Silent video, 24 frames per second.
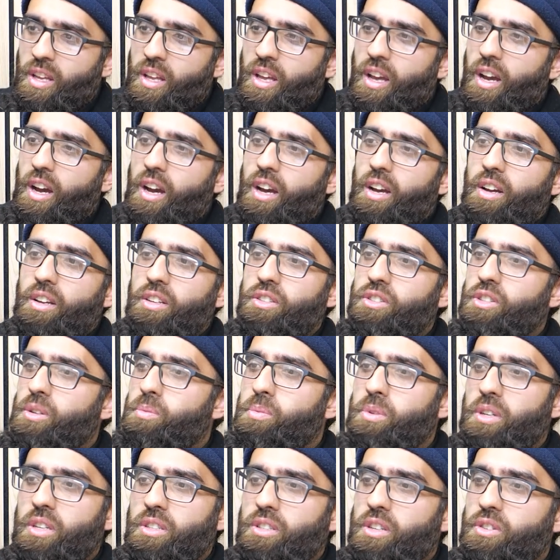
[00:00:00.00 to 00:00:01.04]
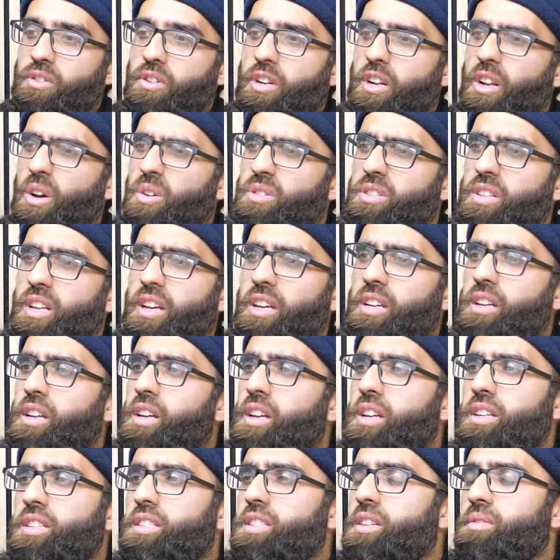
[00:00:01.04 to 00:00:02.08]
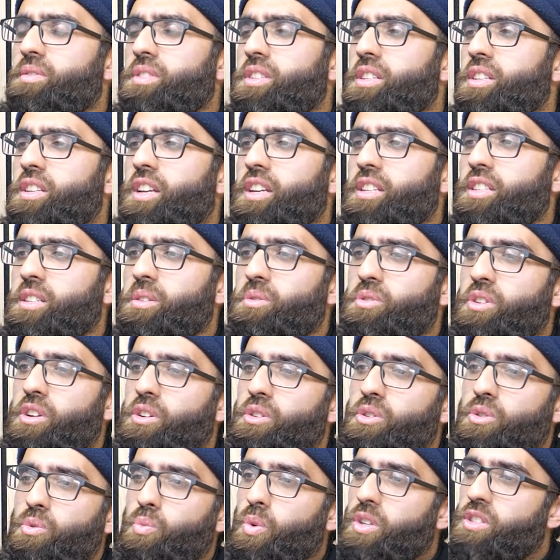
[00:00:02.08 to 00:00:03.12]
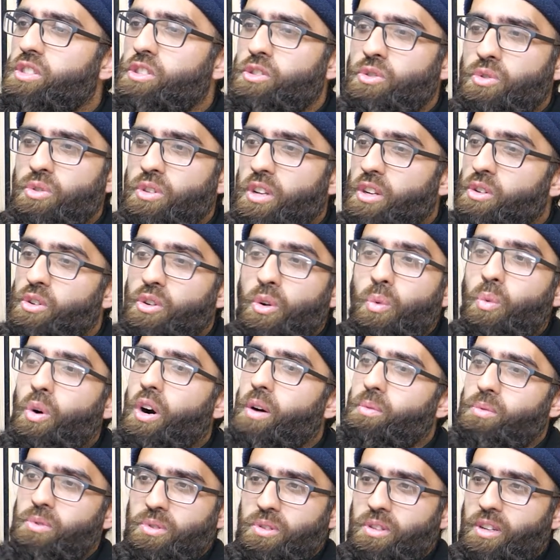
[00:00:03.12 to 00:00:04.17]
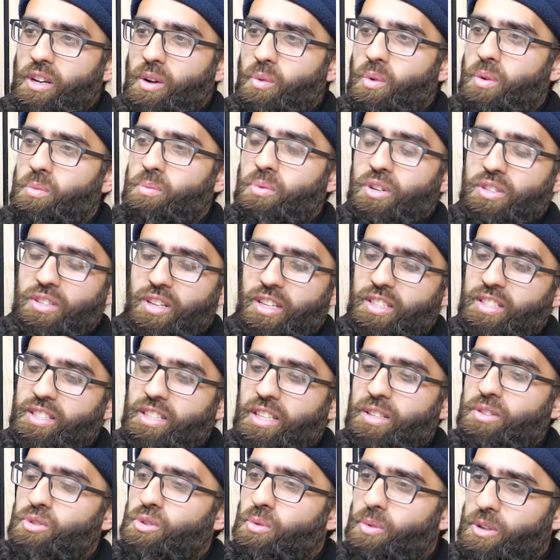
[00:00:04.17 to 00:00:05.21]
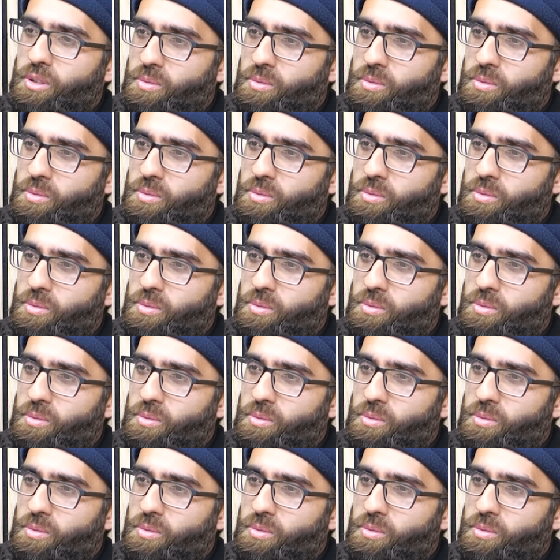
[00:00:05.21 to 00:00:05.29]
Shipping, etc. And I was like 17, 18, I'm trying to look Western Union. I don't know what I'm doing. At one point, I sent so much